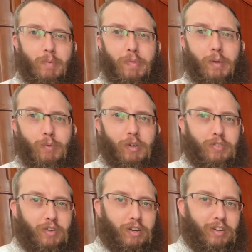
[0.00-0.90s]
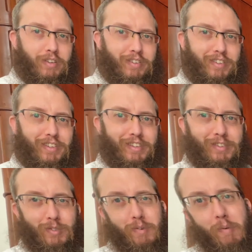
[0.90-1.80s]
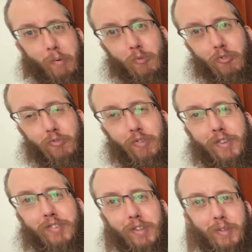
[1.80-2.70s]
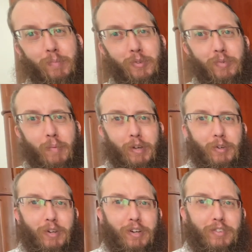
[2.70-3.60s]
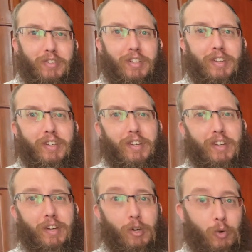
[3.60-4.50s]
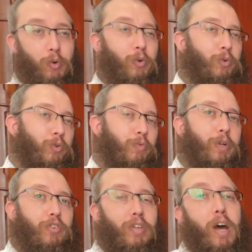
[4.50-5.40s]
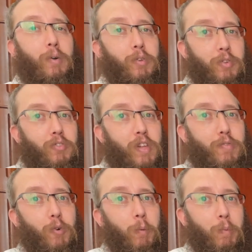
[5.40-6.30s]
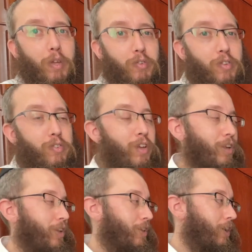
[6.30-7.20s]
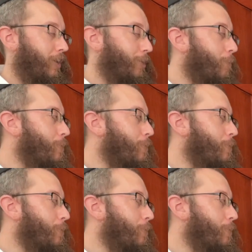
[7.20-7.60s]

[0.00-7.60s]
something more exotic. So Rabbi Rosenfeld sent him to Rabbi Kotlarski, who reached out to several places. I don't